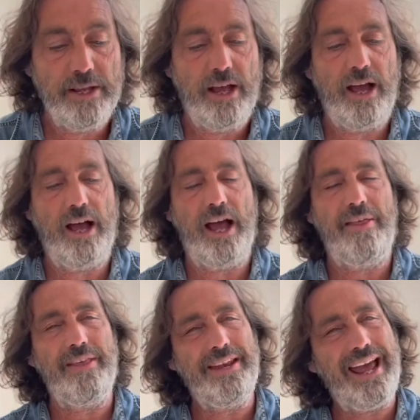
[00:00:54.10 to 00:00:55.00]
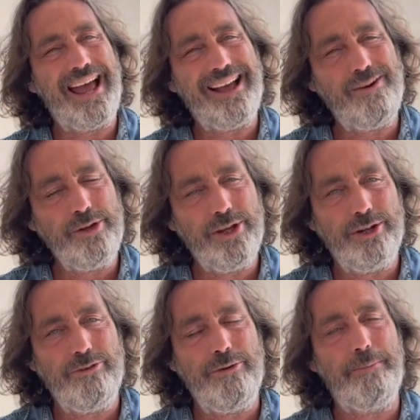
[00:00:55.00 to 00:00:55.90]
uh, and then how are you going
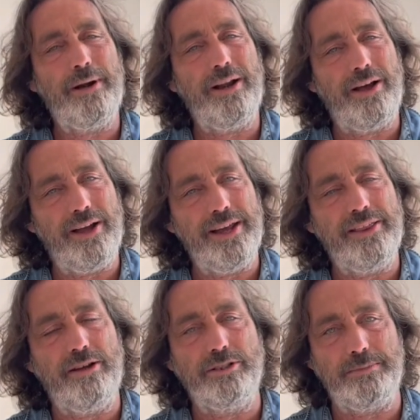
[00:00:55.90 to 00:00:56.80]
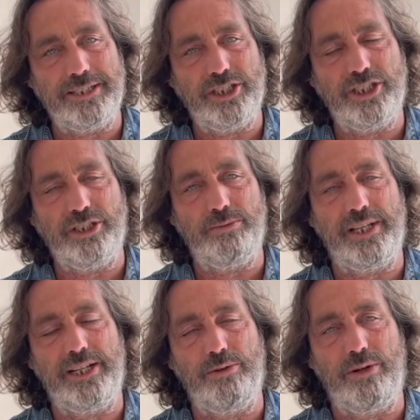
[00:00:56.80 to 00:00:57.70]
to apply those messages
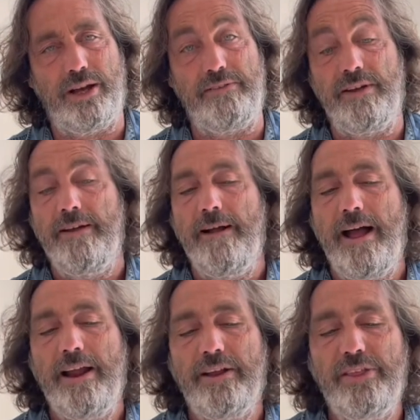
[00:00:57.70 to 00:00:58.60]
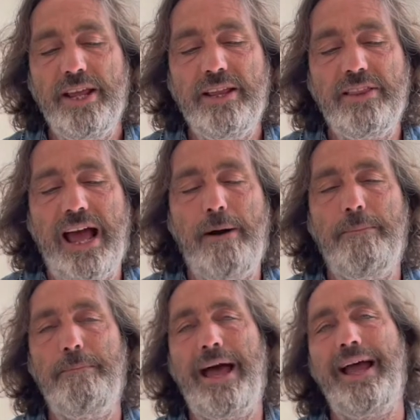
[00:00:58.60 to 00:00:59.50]
within your life? And I think that'll
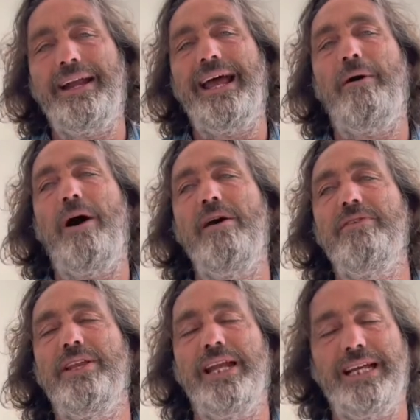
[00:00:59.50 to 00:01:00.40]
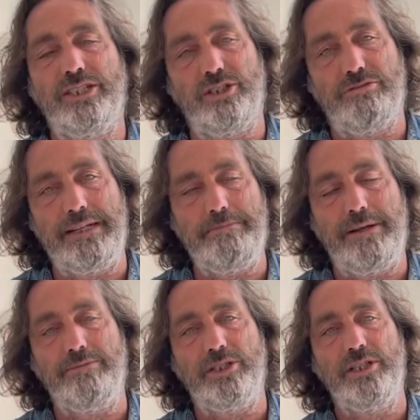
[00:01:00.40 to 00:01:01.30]
pan out over the next three
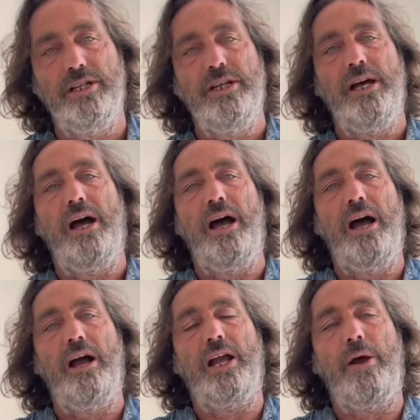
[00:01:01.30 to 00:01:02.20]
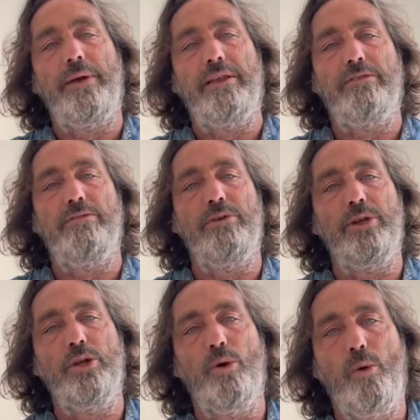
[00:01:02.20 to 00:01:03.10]
months uh, going through
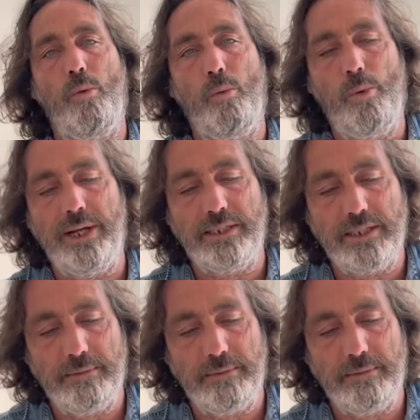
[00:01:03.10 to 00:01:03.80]
your winter